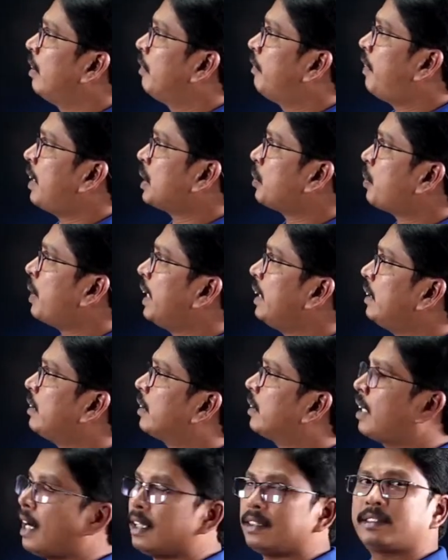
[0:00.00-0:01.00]
First one is
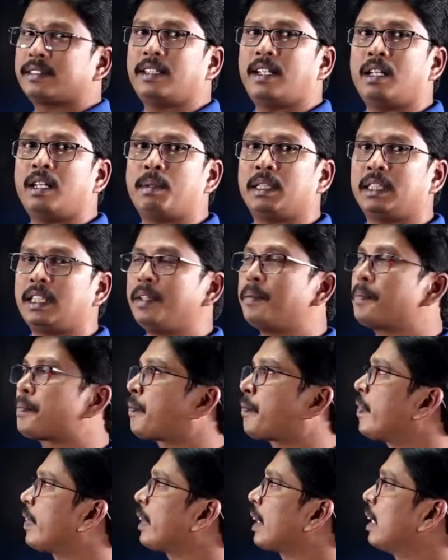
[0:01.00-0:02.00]
Gauss-Seidel method.
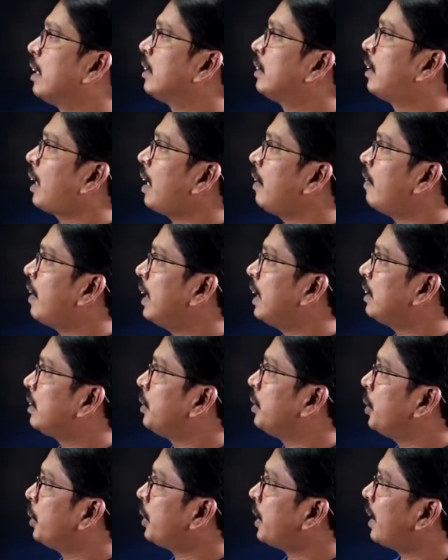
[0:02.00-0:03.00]
Second one
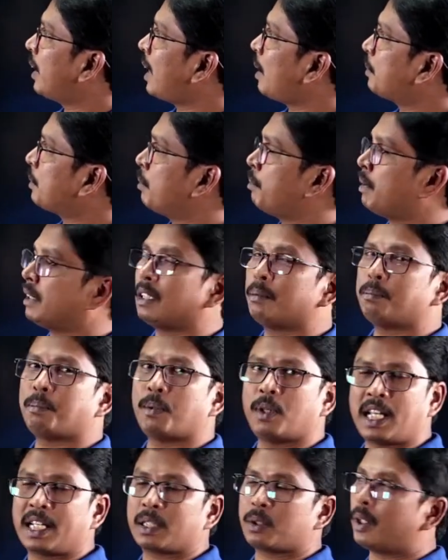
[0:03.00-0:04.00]
is Newton-Raphson method,
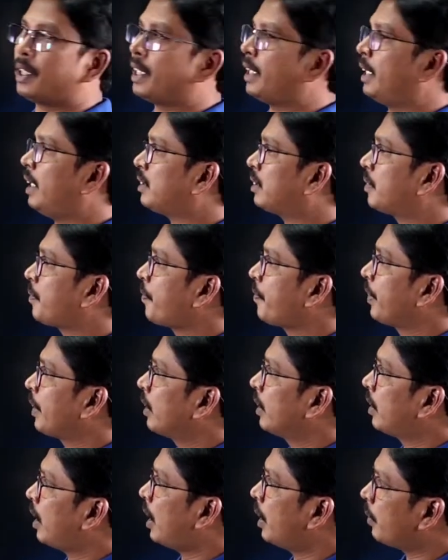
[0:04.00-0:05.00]
polar coordinates.
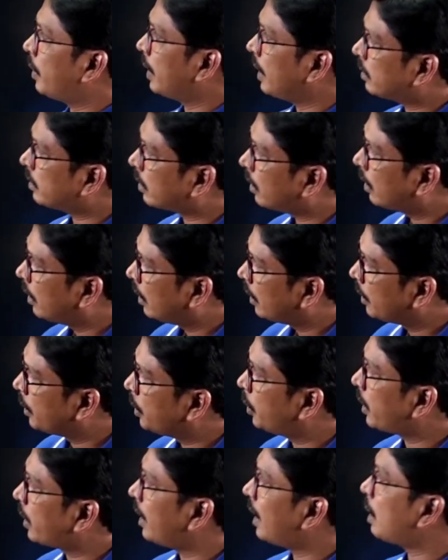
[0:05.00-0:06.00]
Third one is
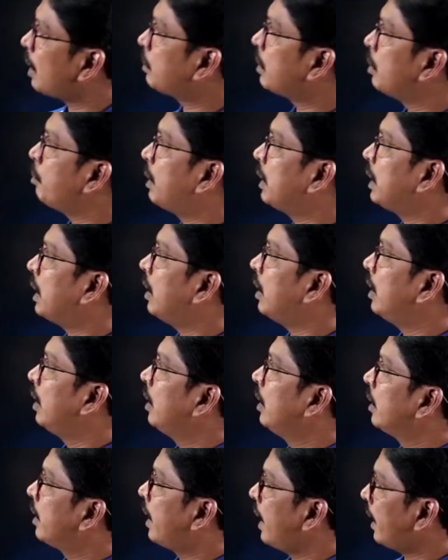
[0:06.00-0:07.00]
Newton-Raphson method,
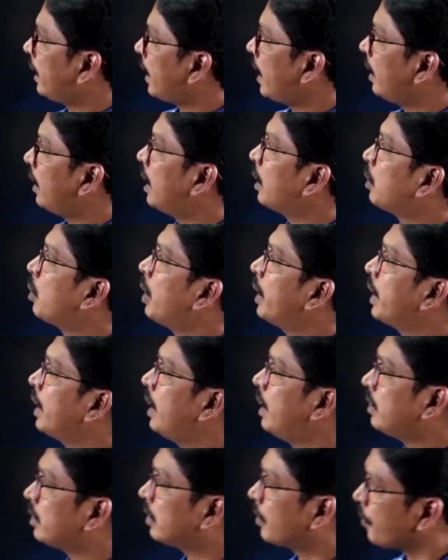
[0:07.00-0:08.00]
rectangular
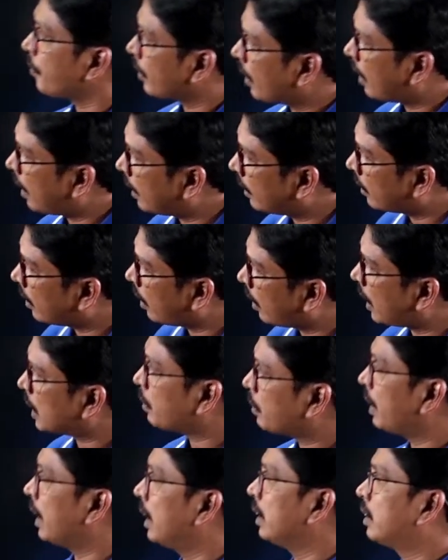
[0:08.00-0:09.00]
coordinates. And the
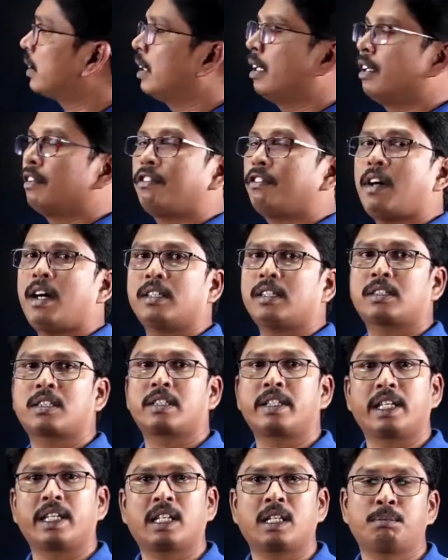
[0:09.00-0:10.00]
last one is
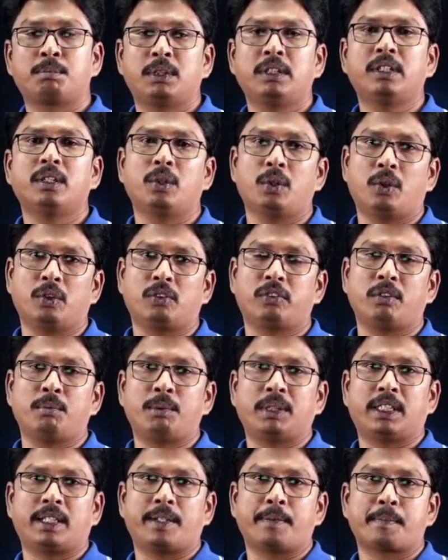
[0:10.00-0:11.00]
fast decoupled load flow
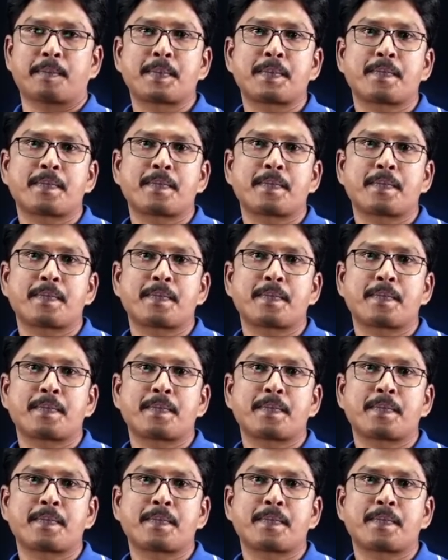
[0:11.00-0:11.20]
method.